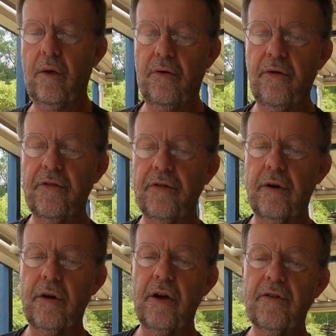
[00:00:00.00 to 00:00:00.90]
Dress it
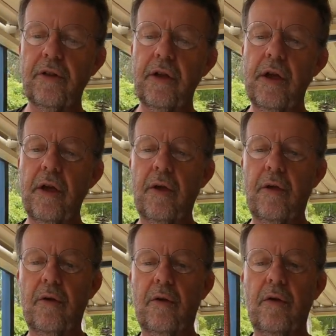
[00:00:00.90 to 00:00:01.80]
nicely,
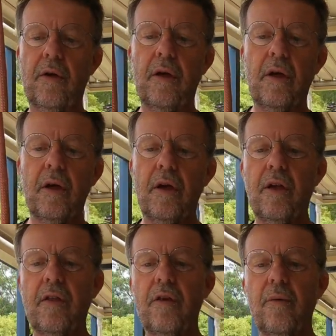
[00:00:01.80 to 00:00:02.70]

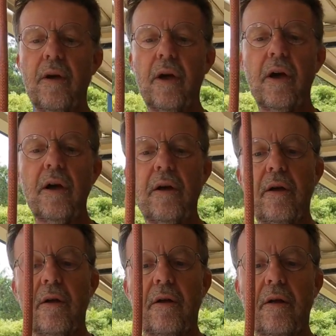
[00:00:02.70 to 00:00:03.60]
and there we are,
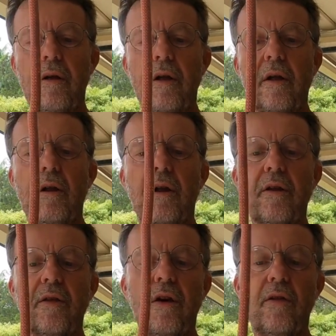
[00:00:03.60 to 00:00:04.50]

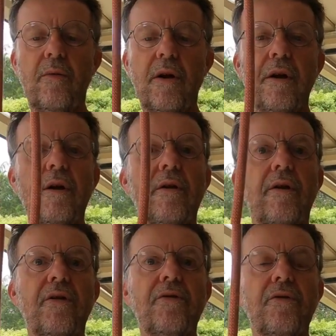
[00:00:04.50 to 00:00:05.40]
like the other one,
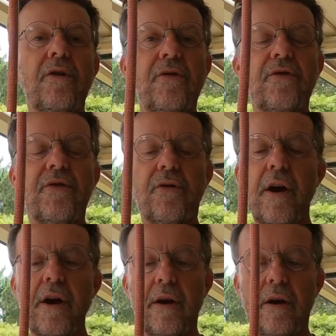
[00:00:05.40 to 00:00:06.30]
nice and
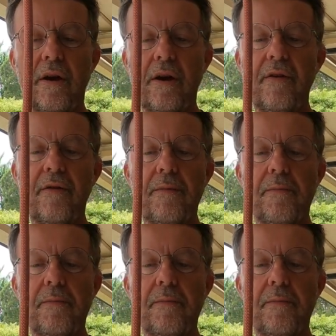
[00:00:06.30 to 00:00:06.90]
straight and even.